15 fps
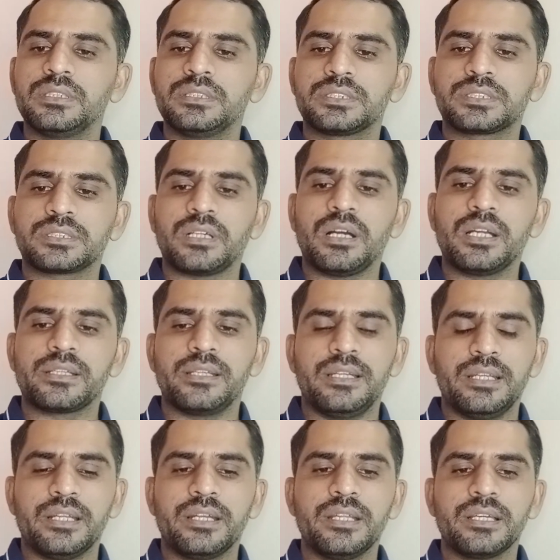start
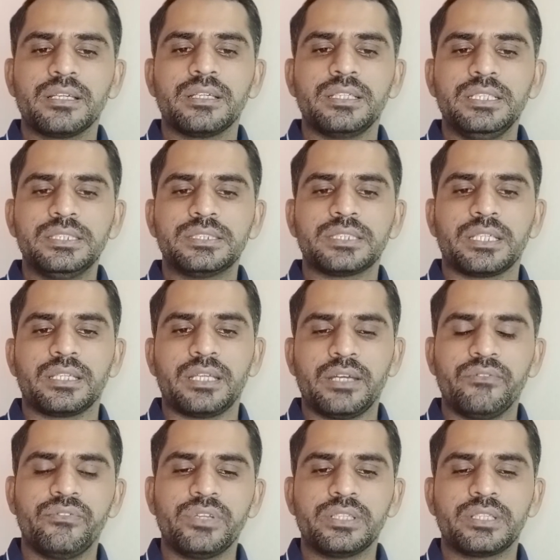learning each and
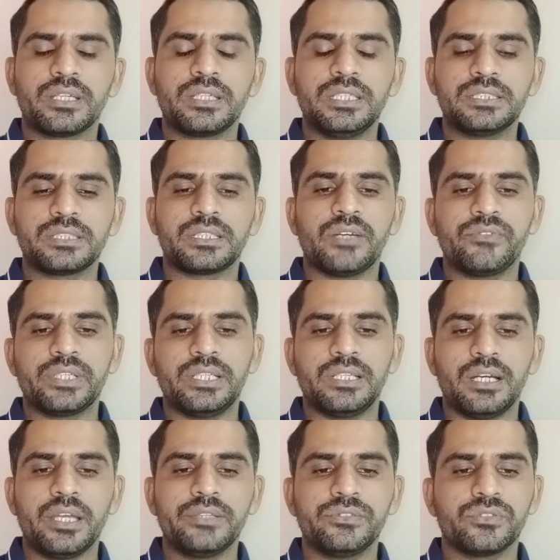everything, each and every
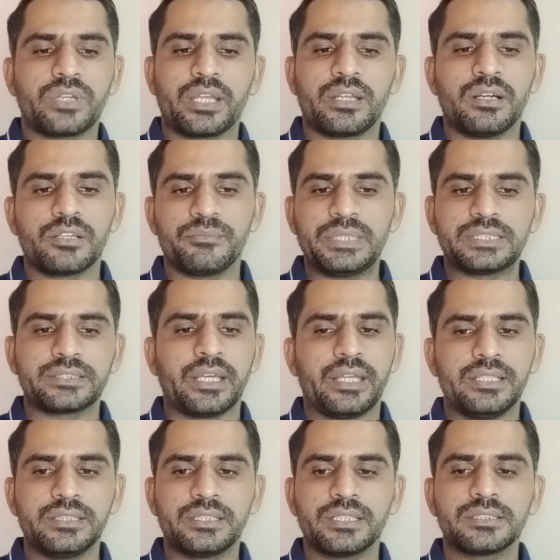line. You cannot miss
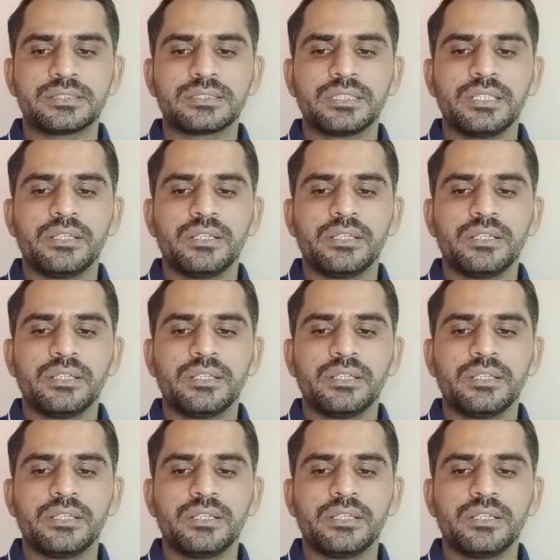anything.